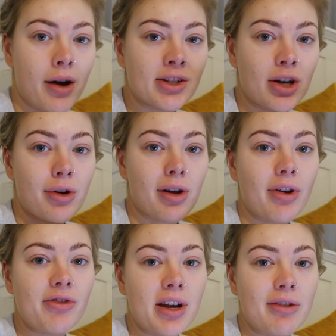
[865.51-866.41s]
I don't know if
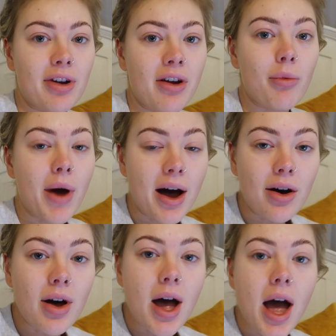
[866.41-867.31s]
I've done it very
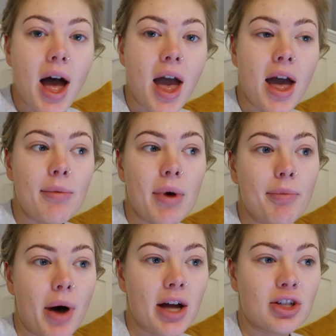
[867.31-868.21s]
well, um,
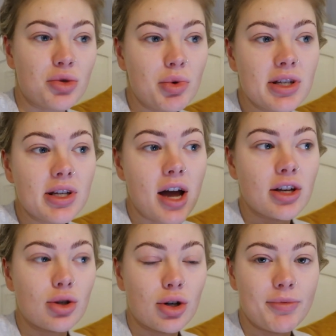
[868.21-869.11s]
but I just wanted to kind
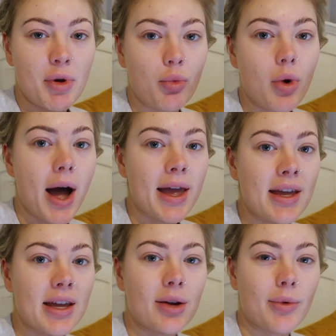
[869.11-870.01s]
of document what I
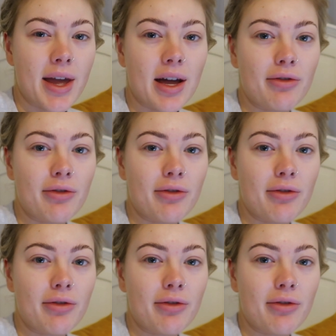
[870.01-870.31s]
eat in a week.